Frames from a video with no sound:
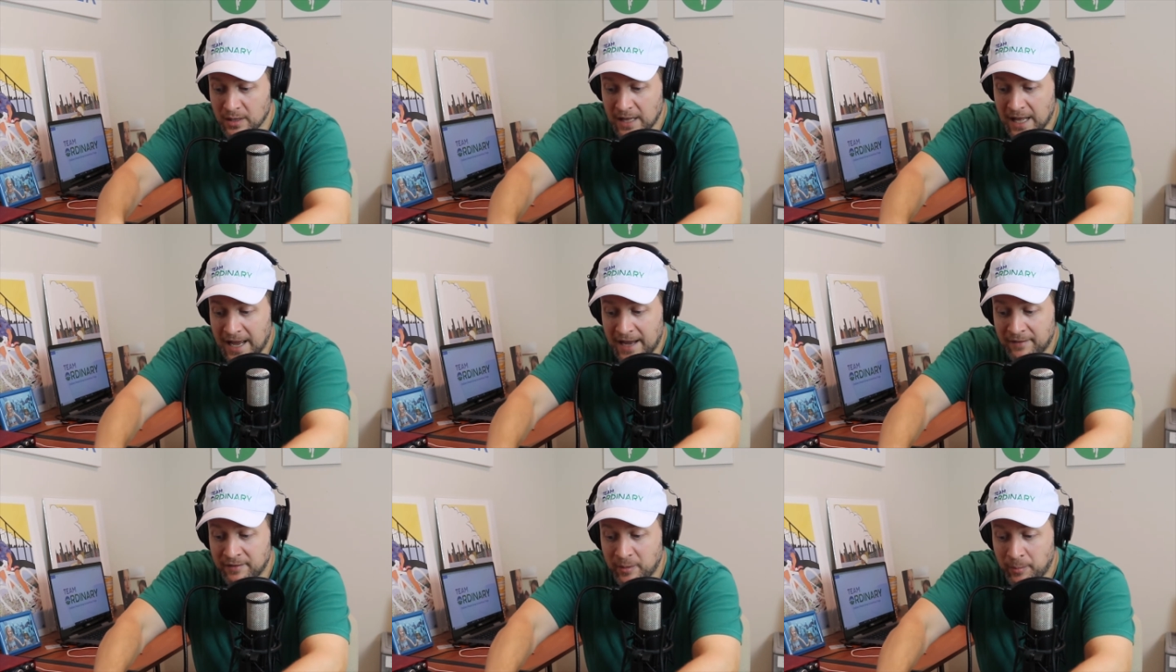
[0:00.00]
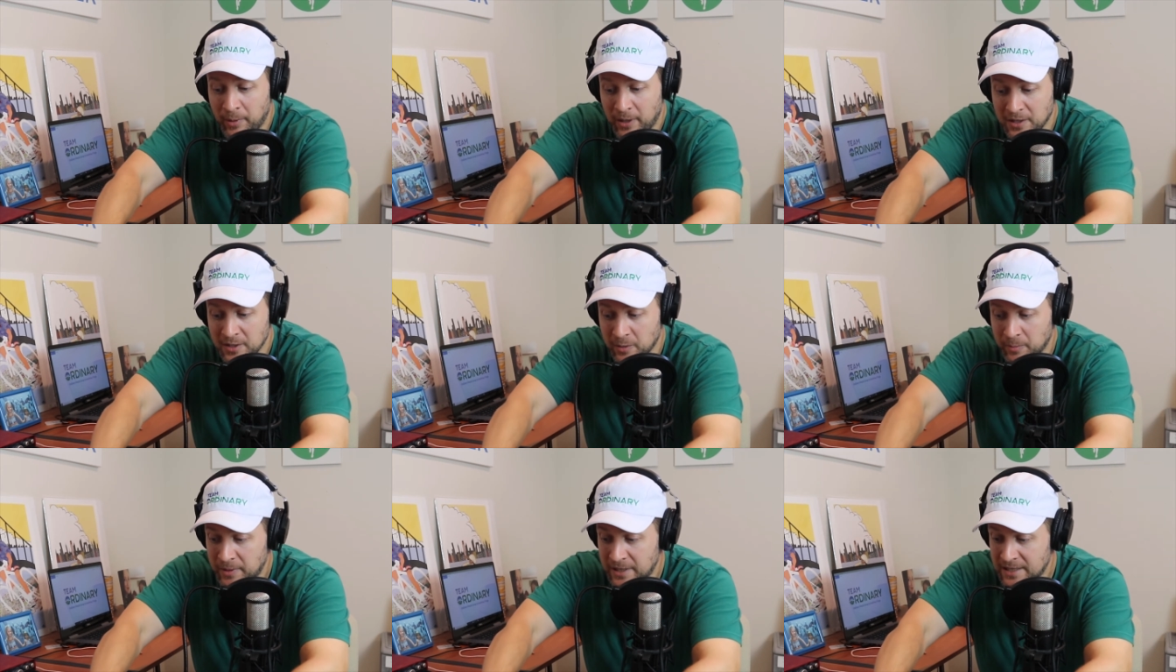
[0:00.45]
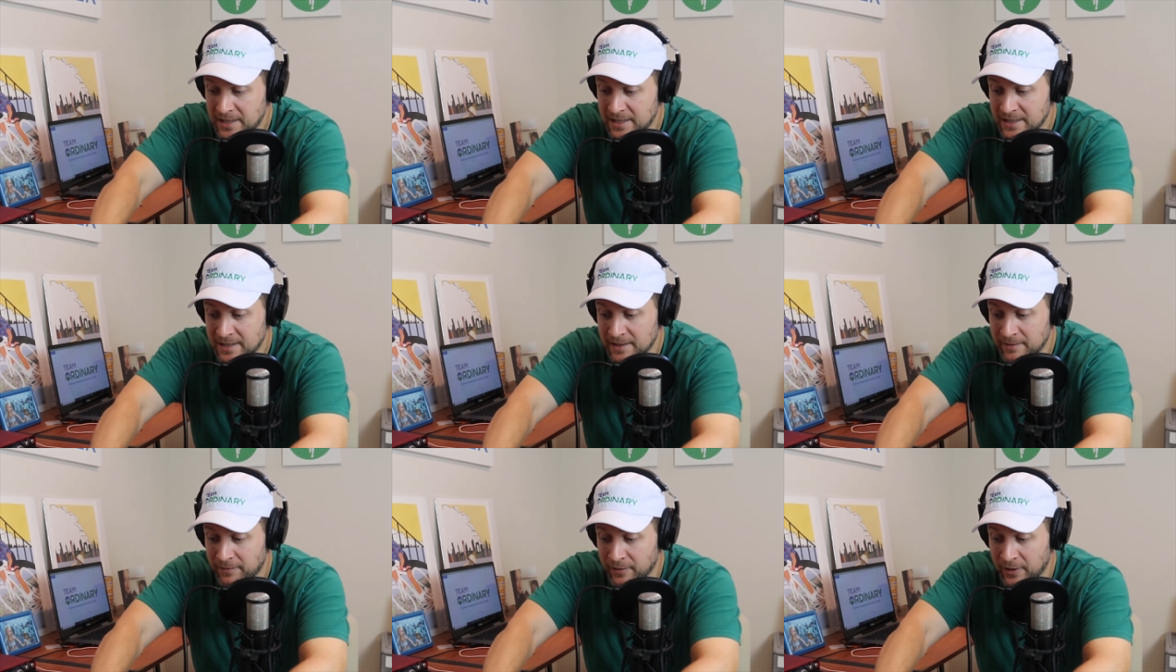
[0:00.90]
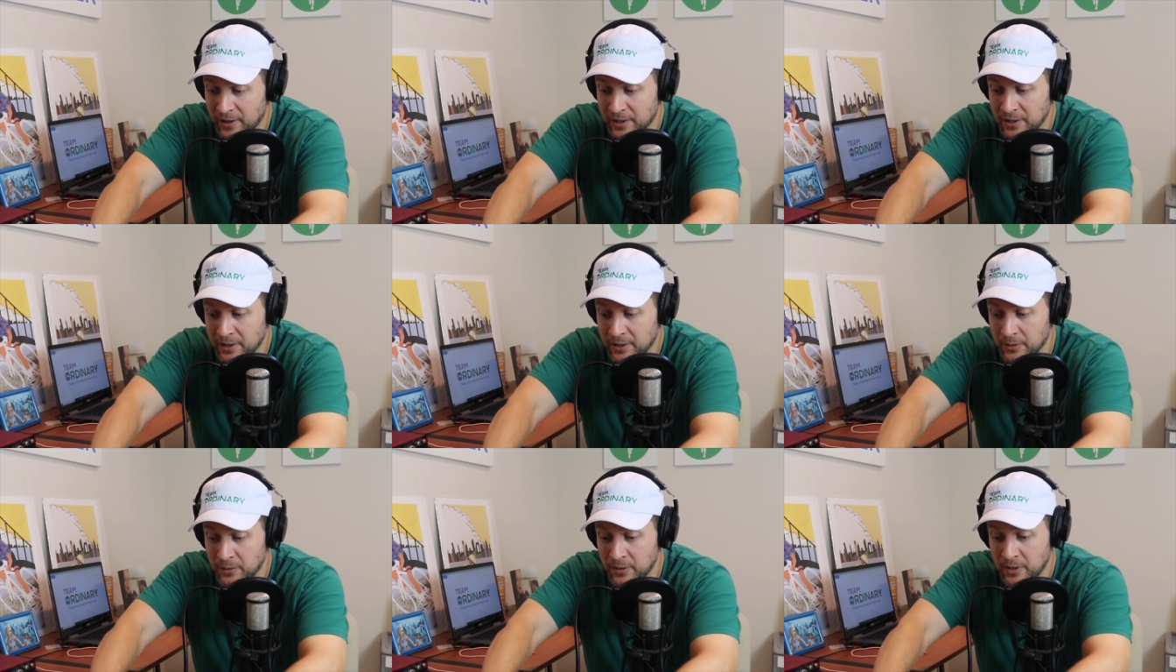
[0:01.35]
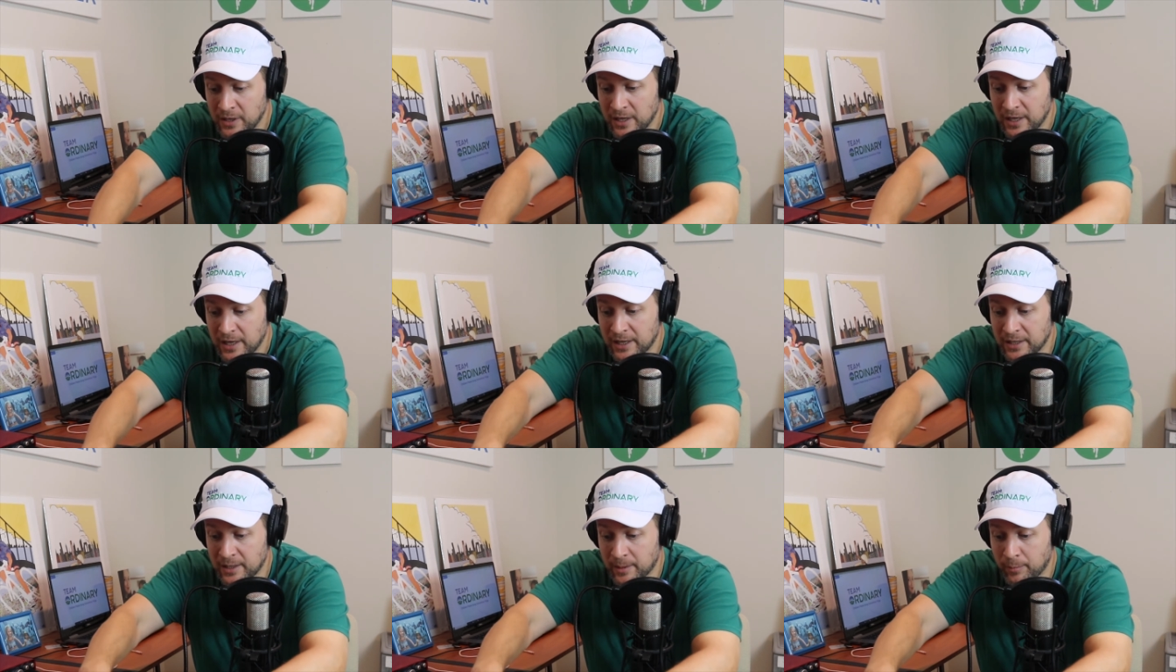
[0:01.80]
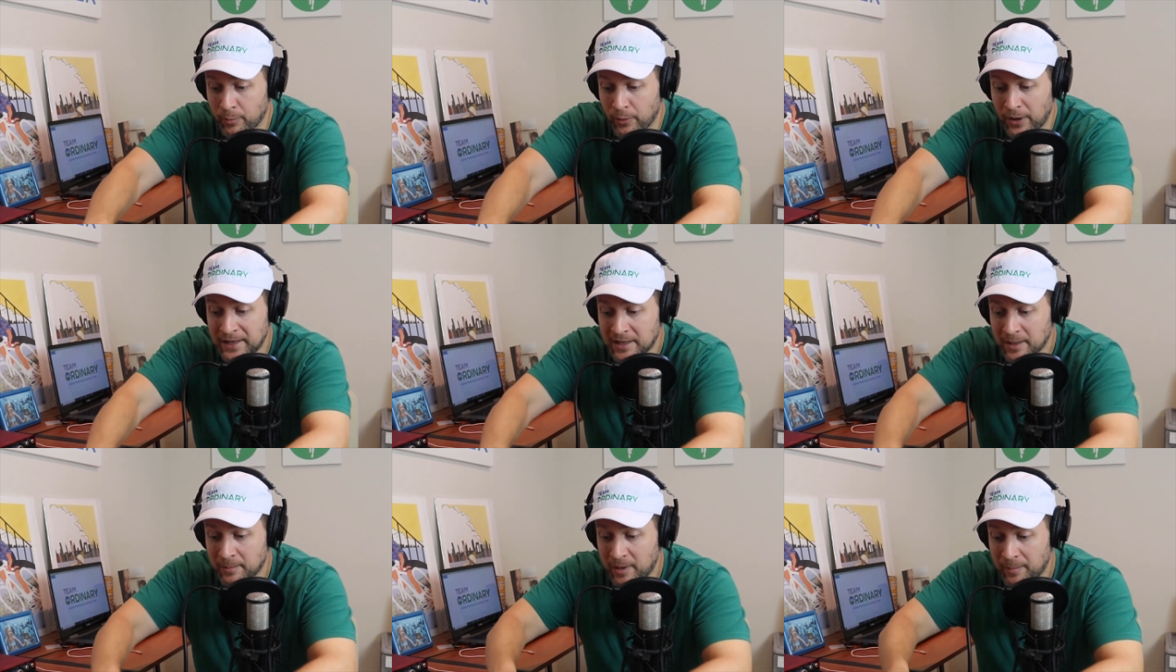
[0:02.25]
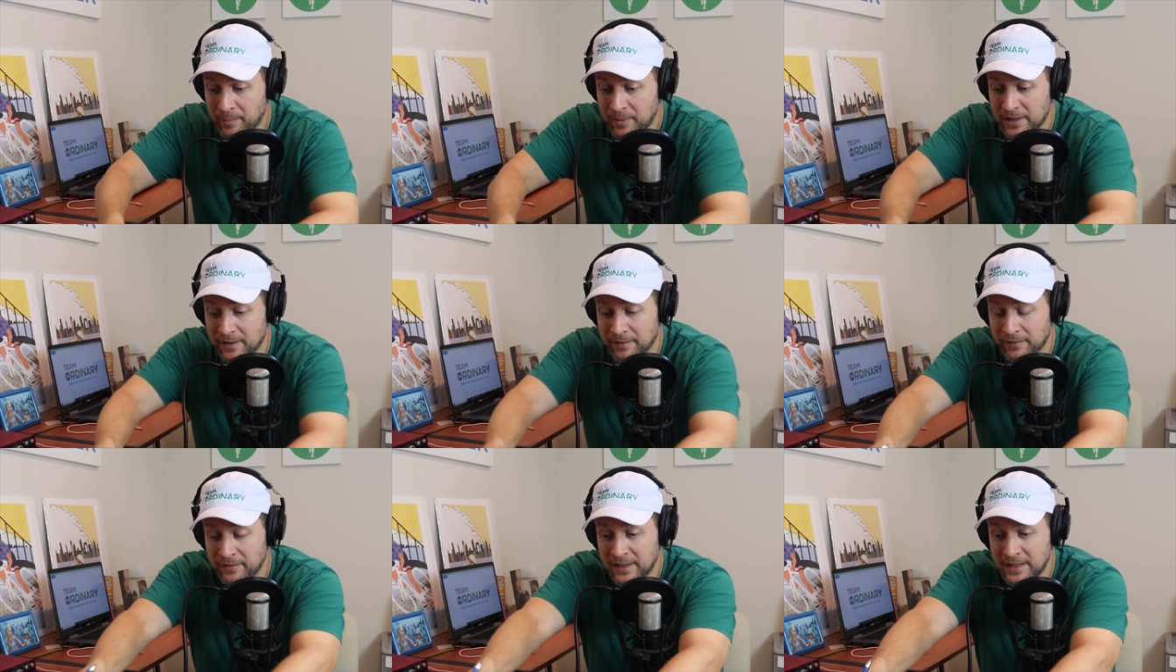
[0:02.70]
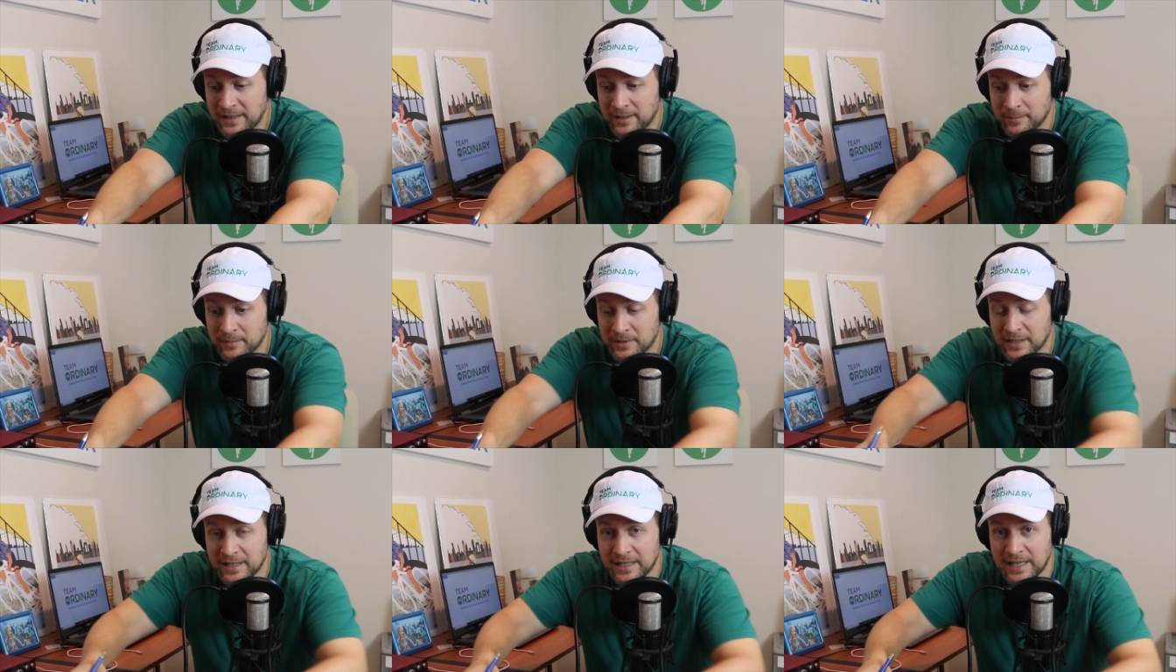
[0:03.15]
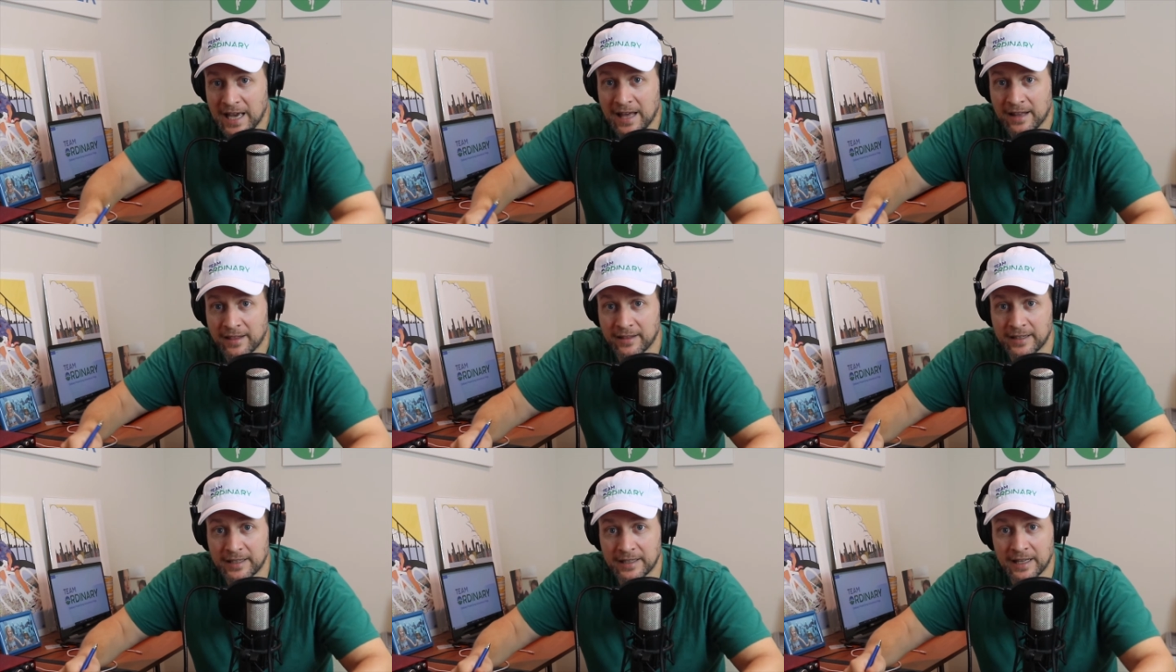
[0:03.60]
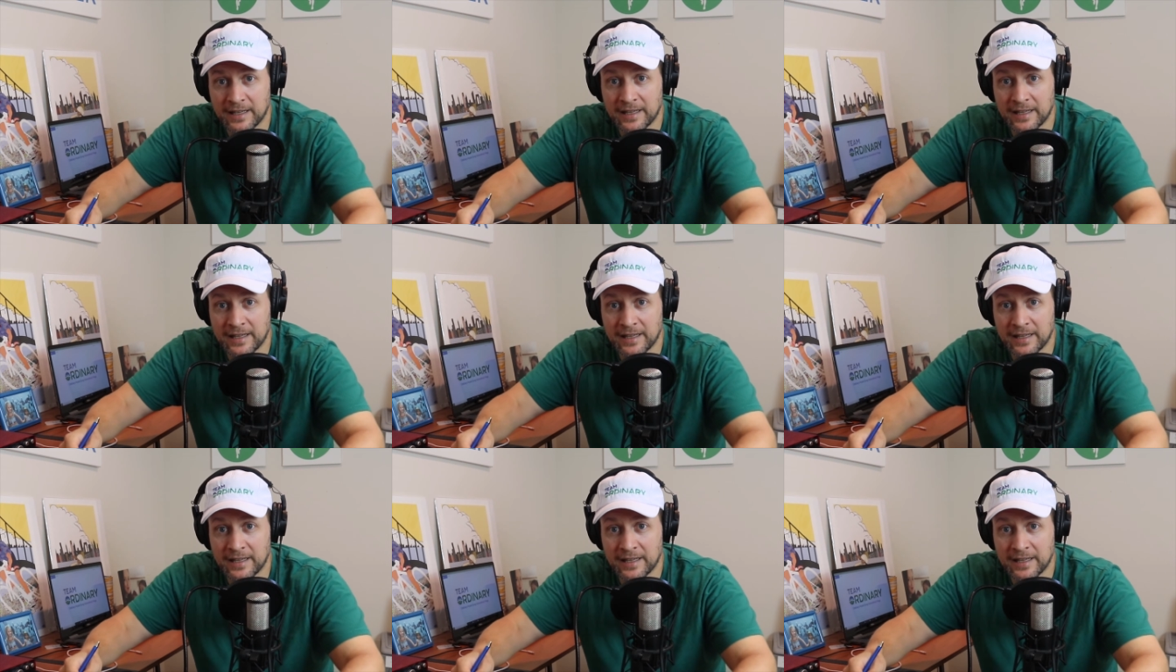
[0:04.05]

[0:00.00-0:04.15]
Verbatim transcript: have the puzzle pieces in front of you and you break them up and you feed them to the athlete,